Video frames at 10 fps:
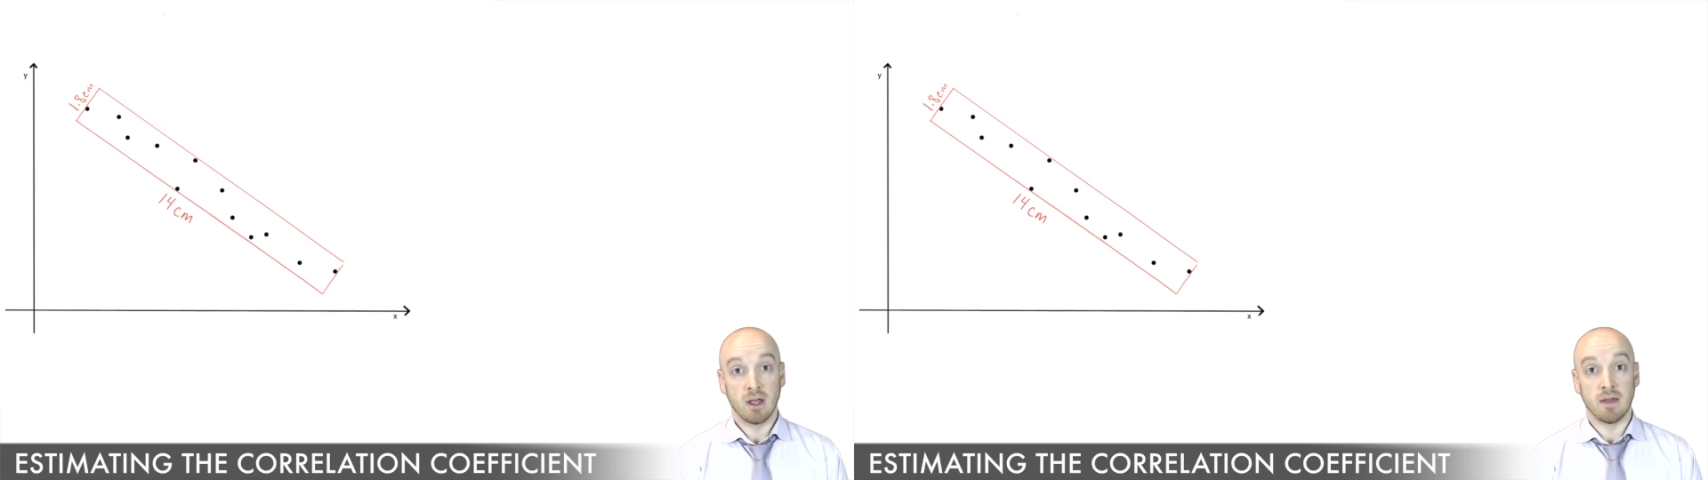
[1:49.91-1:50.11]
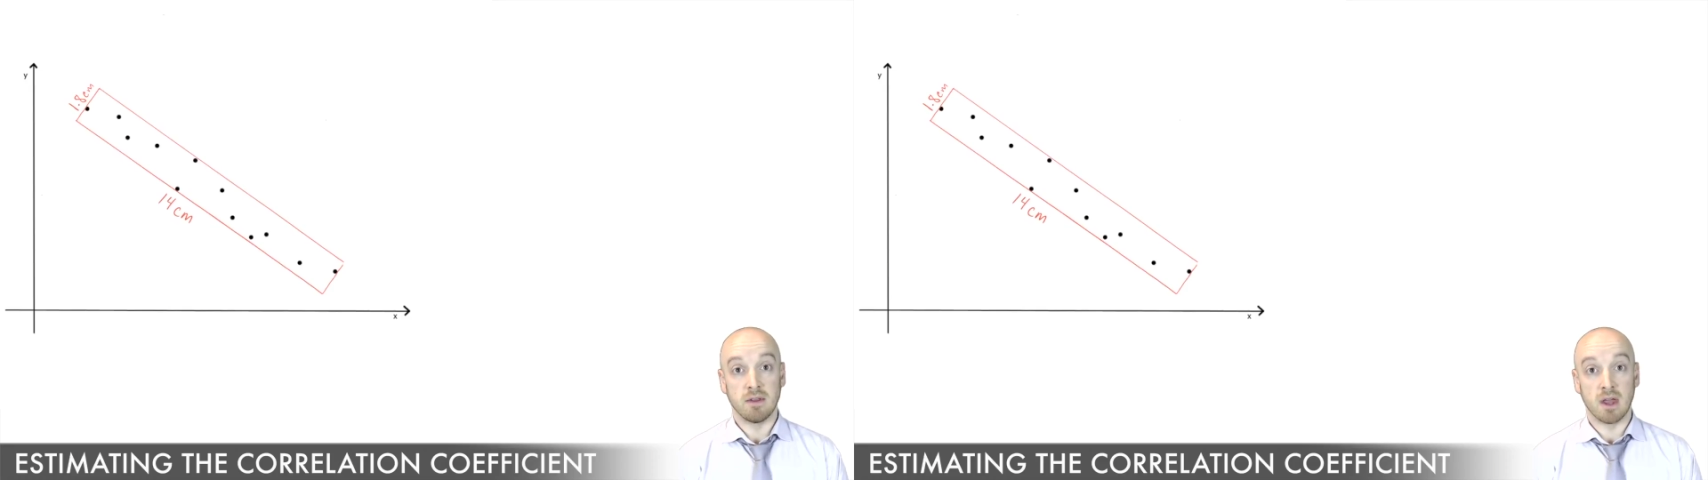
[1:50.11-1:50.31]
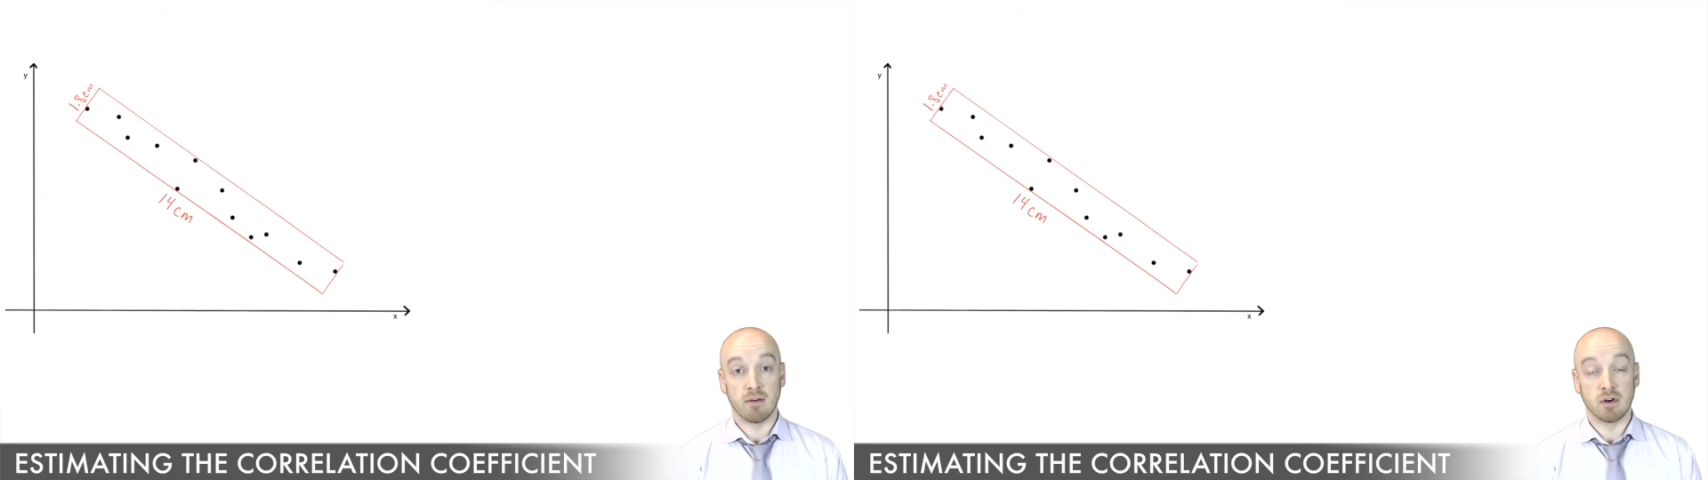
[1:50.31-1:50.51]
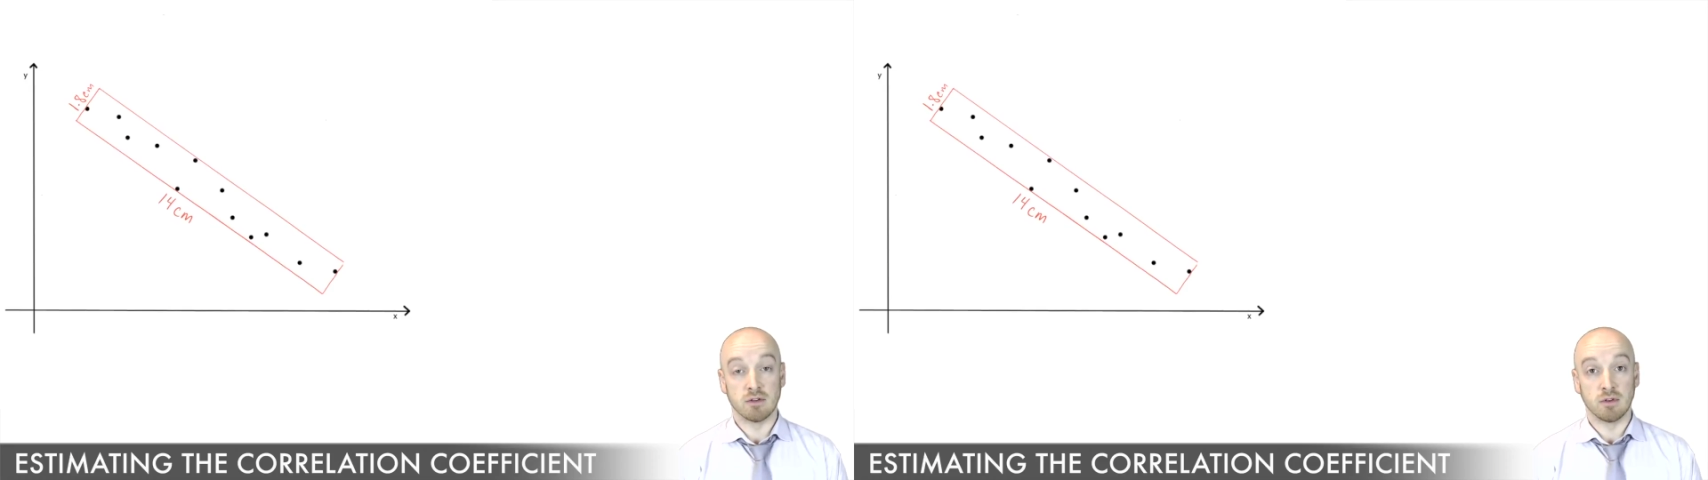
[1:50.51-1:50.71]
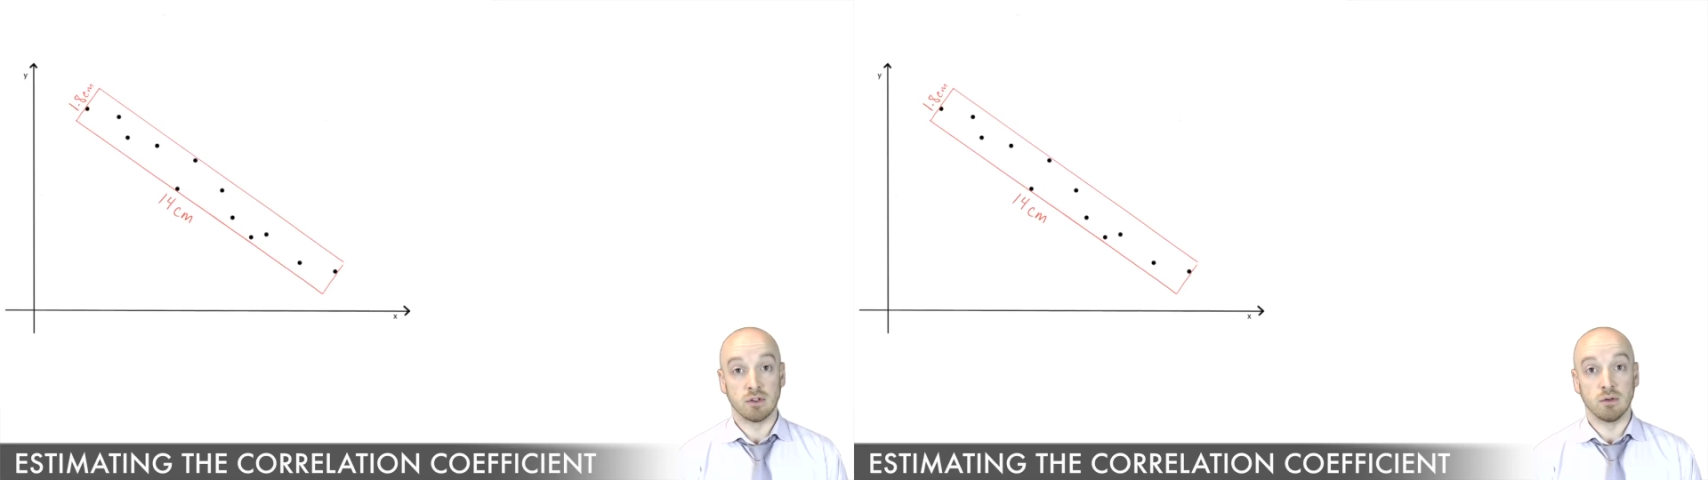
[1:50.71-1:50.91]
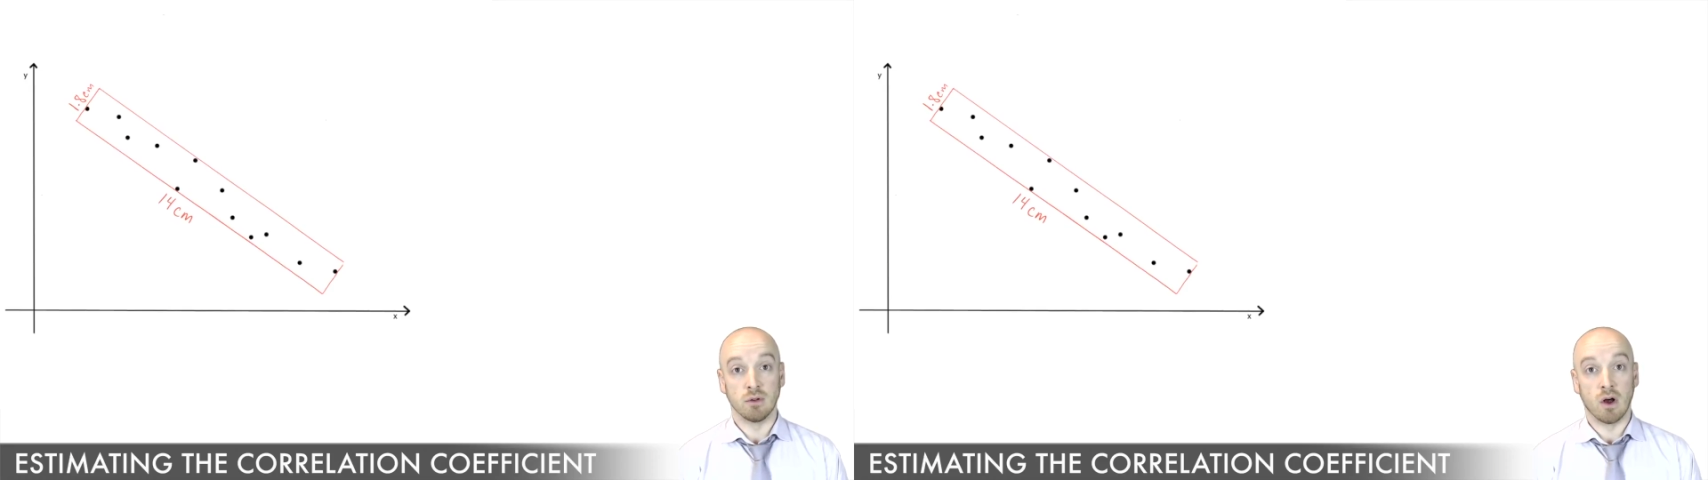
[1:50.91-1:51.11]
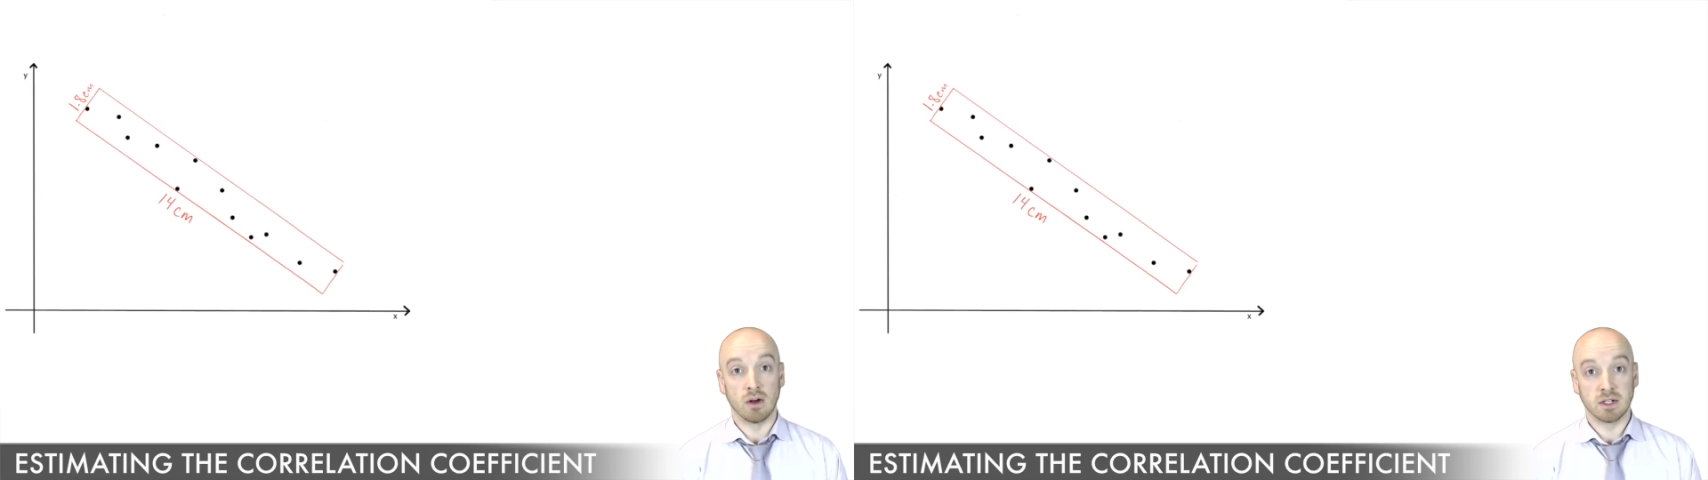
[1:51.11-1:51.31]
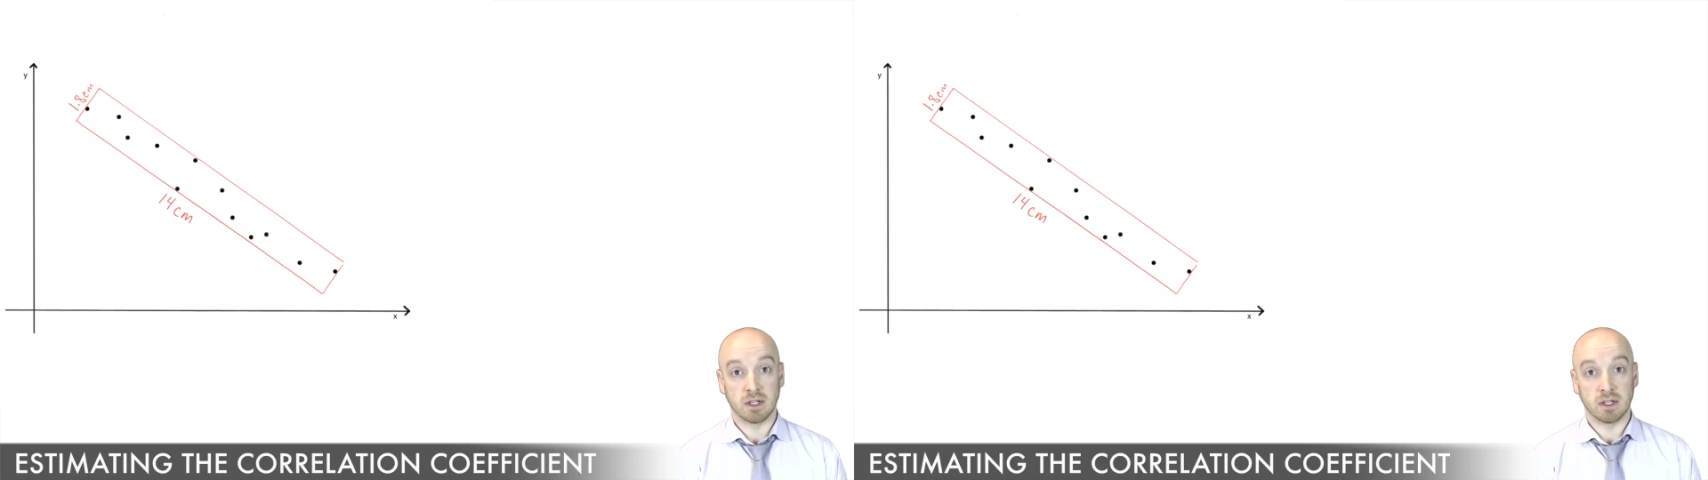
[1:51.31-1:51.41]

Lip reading: and the average of the two long